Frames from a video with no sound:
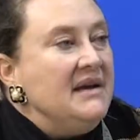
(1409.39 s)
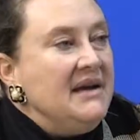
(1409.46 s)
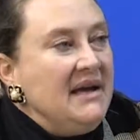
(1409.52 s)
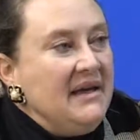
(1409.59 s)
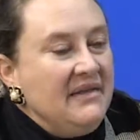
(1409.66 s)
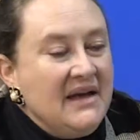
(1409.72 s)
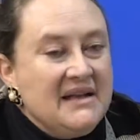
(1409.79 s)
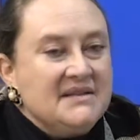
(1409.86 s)

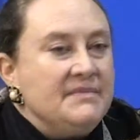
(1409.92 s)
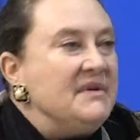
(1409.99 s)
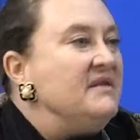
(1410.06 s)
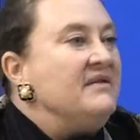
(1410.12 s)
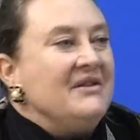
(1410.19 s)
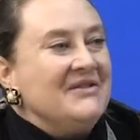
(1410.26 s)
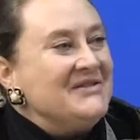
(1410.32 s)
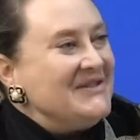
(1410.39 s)
And that's been a
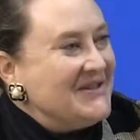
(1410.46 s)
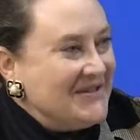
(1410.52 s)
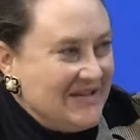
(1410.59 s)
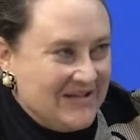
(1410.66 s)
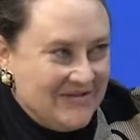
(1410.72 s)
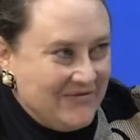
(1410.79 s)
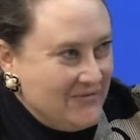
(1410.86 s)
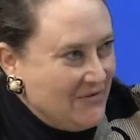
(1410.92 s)
very
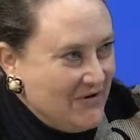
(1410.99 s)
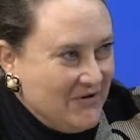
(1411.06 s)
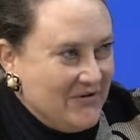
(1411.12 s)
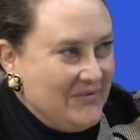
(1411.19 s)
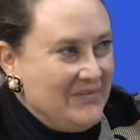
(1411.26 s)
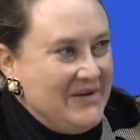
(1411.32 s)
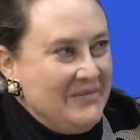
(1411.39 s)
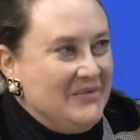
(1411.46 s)
successful program,
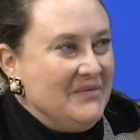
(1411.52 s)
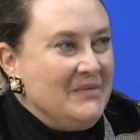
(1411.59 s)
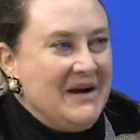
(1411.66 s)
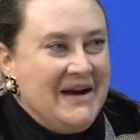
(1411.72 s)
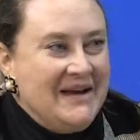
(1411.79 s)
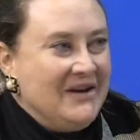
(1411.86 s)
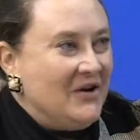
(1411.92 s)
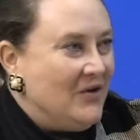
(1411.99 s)
people
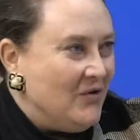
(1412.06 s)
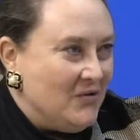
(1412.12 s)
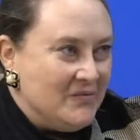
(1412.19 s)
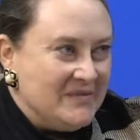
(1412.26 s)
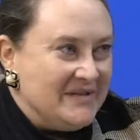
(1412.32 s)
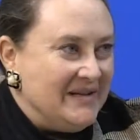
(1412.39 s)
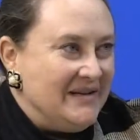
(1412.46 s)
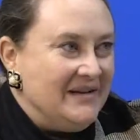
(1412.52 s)
buying
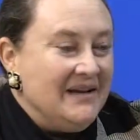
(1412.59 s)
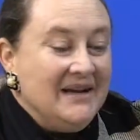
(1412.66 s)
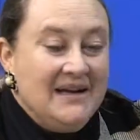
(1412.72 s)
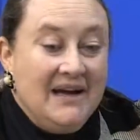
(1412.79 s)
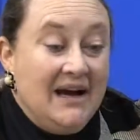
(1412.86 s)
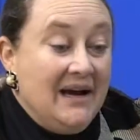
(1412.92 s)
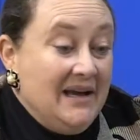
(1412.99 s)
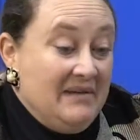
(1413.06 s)
homes, and
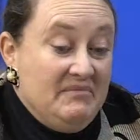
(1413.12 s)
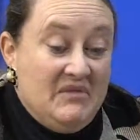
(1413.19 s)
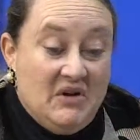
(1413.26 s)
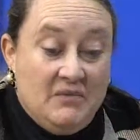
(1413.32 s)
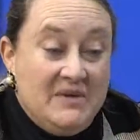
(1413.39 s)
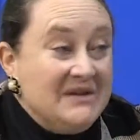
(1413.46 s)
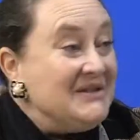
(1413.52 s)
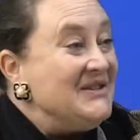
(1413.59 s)
there are
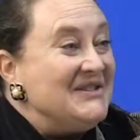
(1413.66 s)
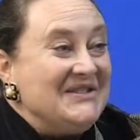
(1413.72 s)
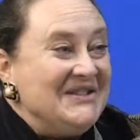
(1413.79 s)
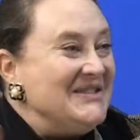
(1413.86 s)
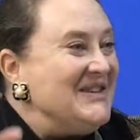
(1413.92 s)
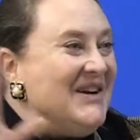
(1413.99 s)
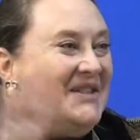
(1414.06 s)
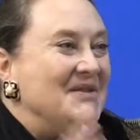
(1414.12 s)
businesses
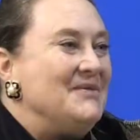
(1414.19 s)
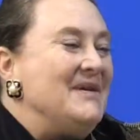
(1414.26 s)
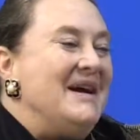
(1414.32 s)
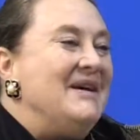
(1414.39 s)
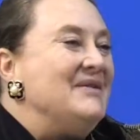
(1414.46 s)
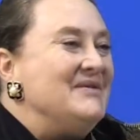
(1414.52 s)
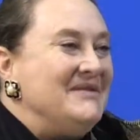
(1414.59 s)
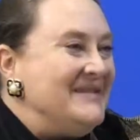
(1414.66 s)
all
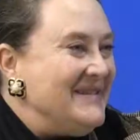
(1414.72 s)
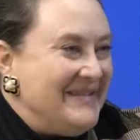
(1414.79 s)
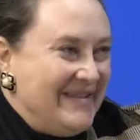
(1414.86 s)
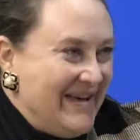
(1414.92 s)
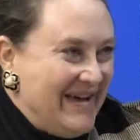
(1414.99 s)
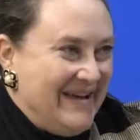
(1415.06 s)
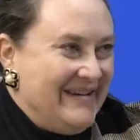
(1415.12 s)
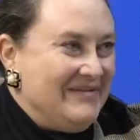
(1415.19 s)
around
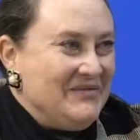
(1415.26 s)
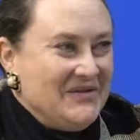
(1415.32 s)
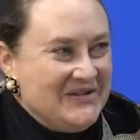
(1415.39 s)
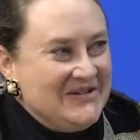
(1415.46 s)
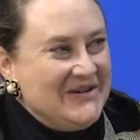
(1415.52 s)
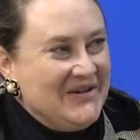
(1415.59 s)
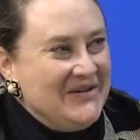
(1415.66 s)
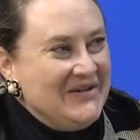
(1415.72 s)
that were
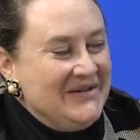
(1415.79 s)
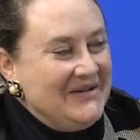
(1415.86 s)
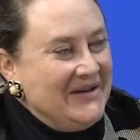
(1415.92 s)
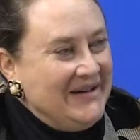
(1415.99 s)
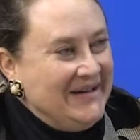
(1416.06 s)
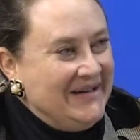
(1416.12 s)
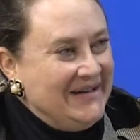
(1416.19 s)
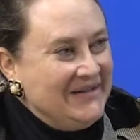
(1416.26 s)
started
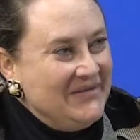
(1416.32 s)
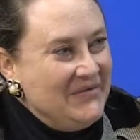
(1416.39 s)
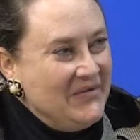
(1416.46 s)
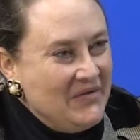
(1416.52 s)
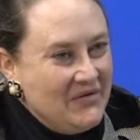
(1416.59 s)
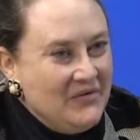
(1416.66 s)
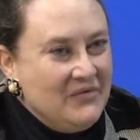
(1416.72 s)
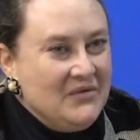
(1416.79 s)

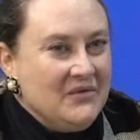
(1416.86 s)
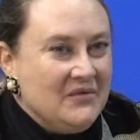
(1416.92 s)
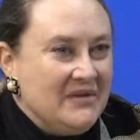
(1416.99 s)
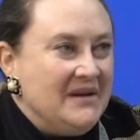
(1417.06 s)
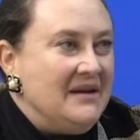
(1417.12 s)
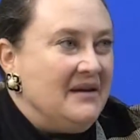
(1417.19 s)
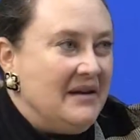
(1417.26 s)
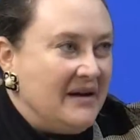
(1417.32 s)
through
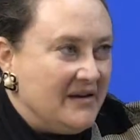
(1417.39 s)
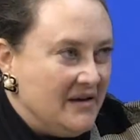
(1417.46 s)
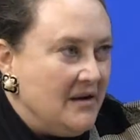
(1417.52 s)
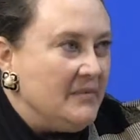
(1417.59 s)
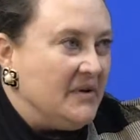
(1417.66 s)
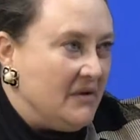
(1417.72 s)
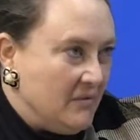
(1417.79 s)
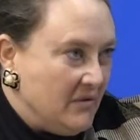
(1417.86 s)
the
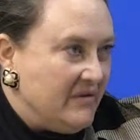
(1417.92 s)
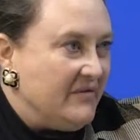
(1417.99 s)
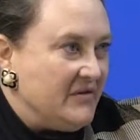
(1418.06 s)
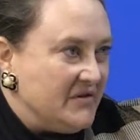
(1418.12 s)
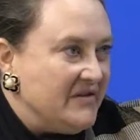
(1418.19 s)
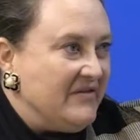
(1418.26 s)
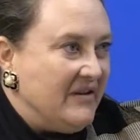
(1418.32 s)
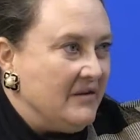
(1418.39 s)
Economic and Workforce
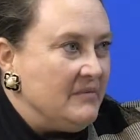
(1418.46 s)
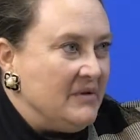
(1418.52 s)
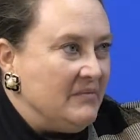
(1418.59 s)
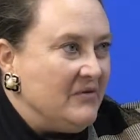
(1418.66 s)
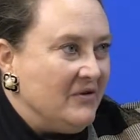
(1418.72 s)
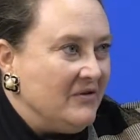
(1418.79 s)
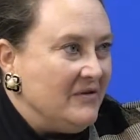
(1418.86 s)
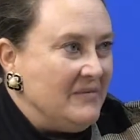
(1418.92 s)
Development
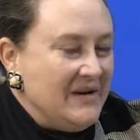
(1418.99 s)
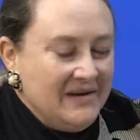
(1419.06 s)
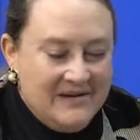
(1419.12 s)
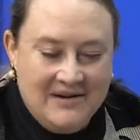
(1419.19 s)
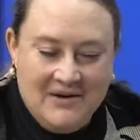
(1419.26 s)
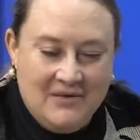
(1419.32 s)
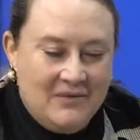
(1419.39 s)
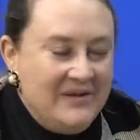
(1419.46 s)
Program, and
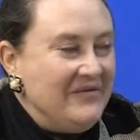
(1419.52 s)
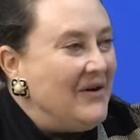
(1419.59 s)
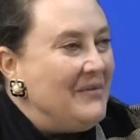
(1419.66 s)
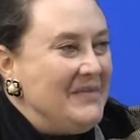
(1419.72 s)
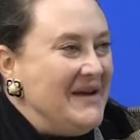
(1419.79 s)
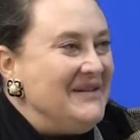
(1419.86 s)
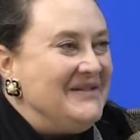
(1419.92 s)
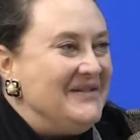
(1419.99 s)
we've all
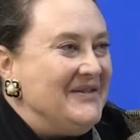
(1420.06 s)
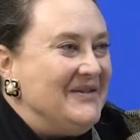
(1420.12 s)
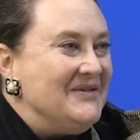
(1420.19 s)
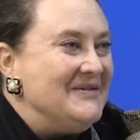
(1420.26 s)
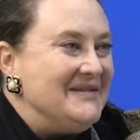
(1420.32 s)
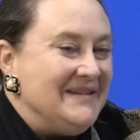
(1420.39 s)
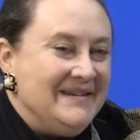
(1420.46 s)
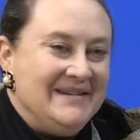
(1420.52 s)
been to
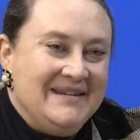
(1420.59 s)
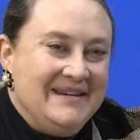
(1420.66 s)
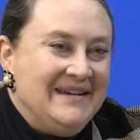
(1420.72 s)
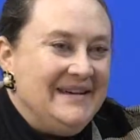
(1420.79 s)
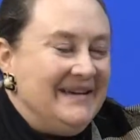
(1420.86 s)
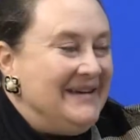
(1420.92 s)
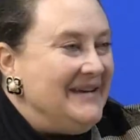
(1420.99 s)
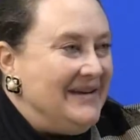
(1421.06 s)
those, and
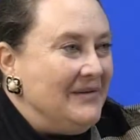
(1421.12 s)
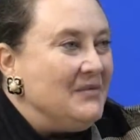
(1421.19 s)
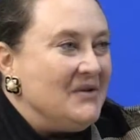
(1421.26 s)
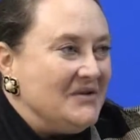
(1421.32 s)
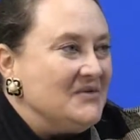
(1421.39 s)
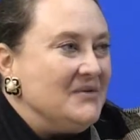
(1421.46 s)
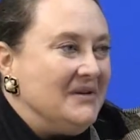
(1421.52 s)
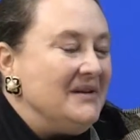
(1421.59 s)
it
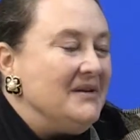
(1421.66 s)
works really